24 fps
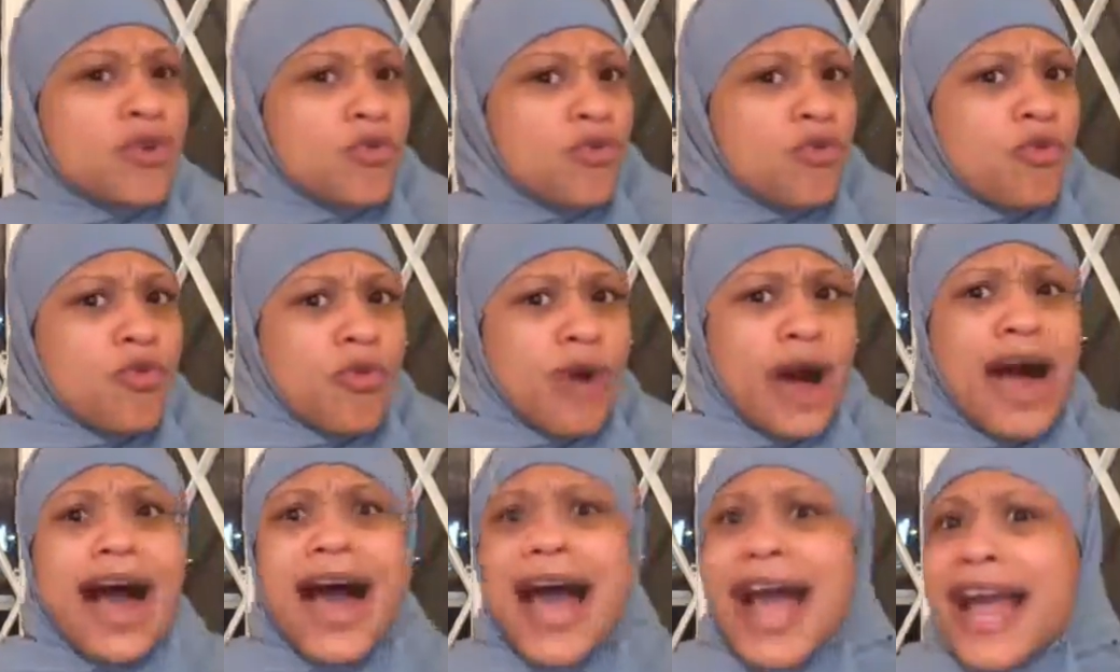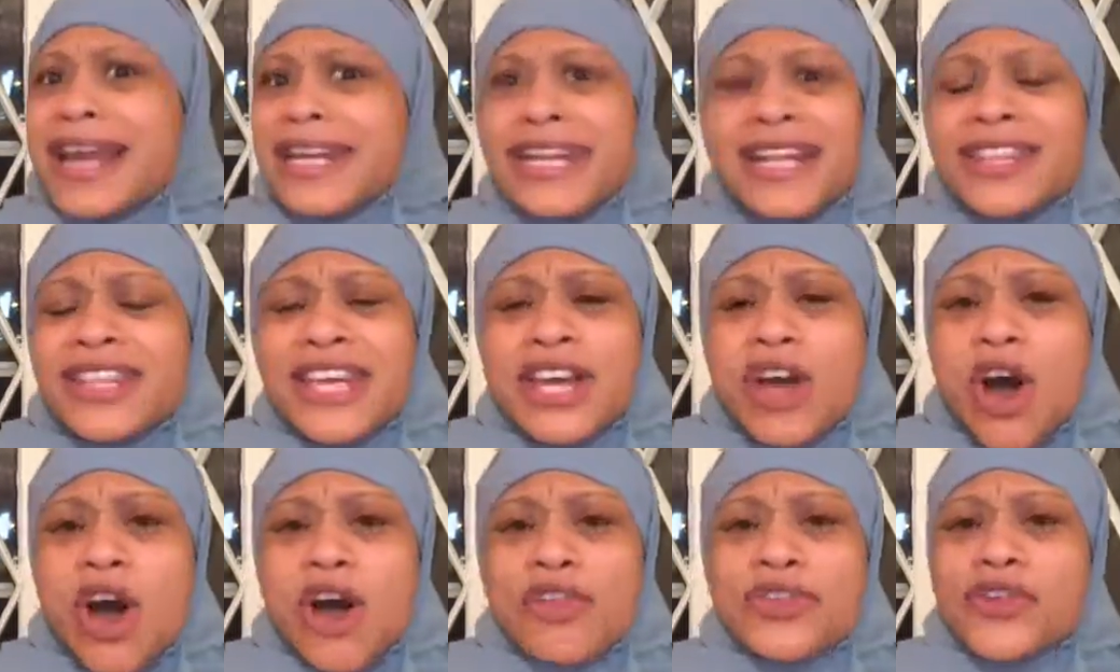Why did
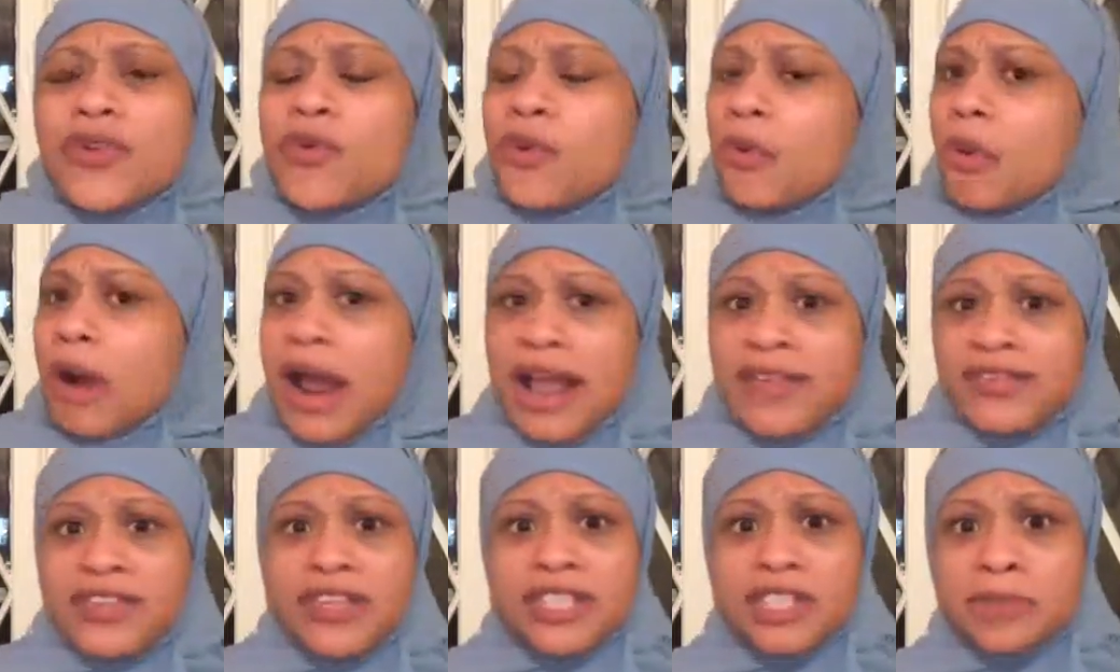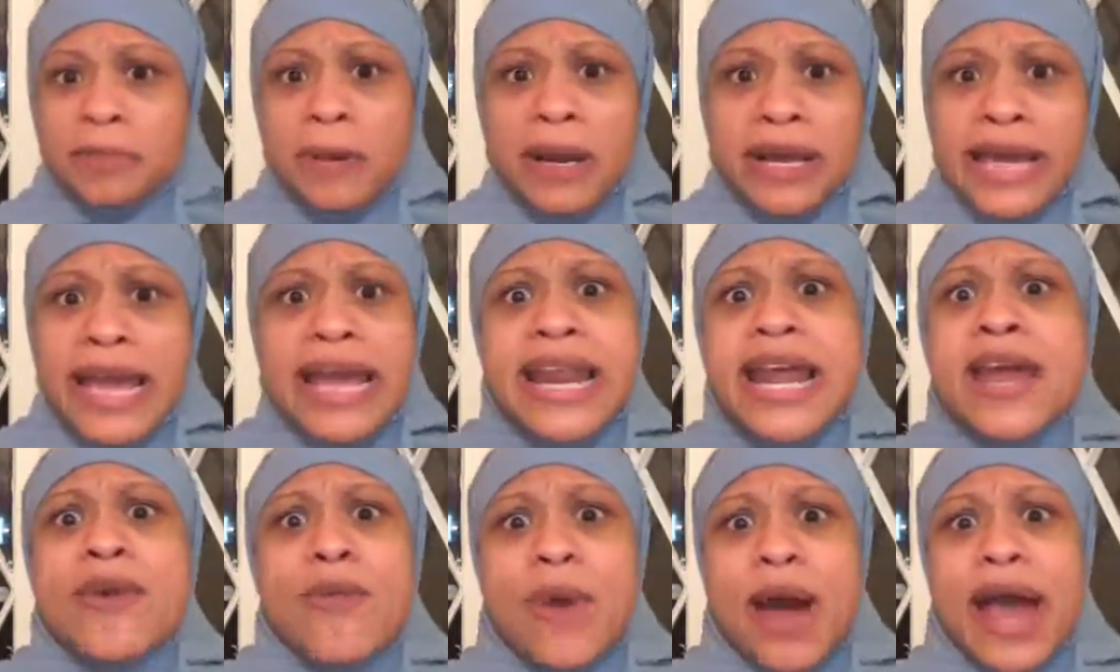the author write this book
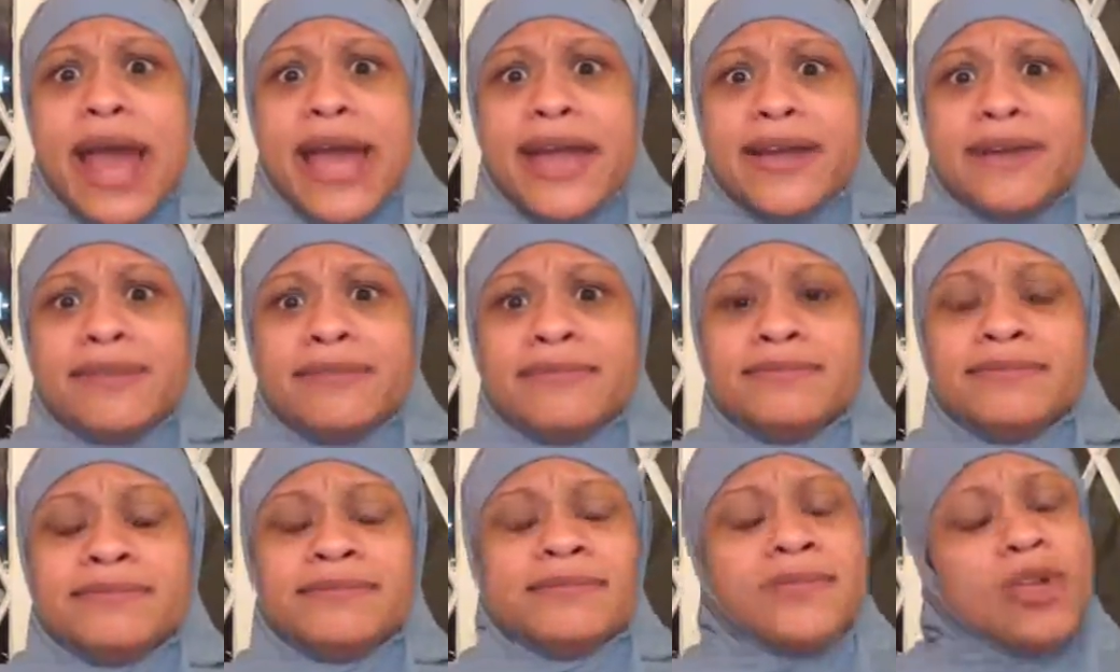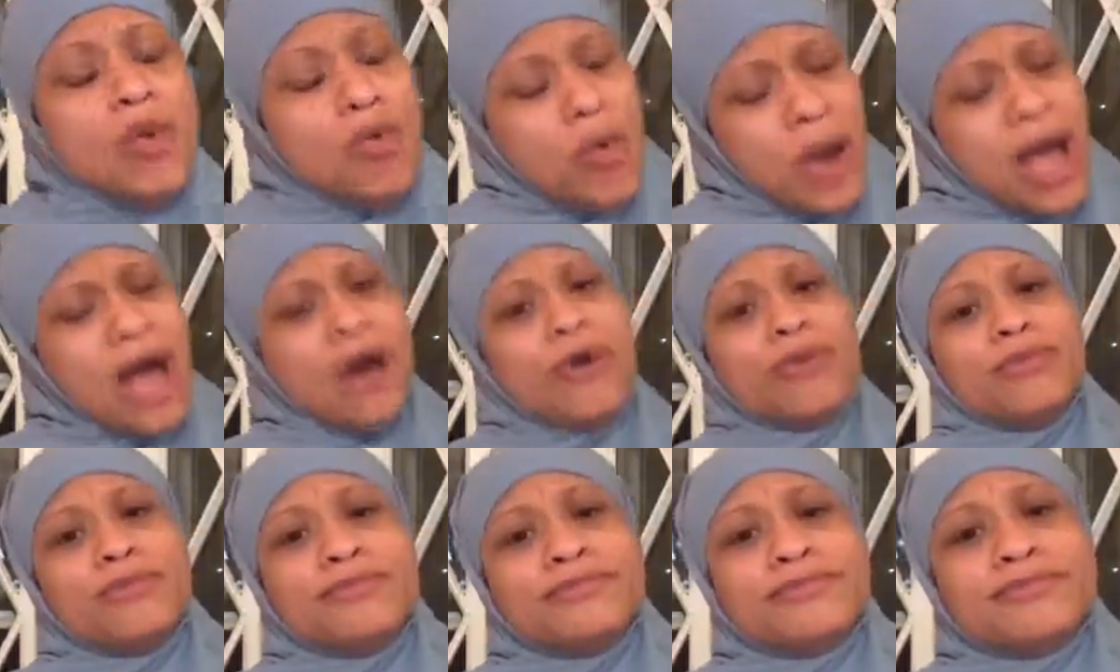anyway? Well,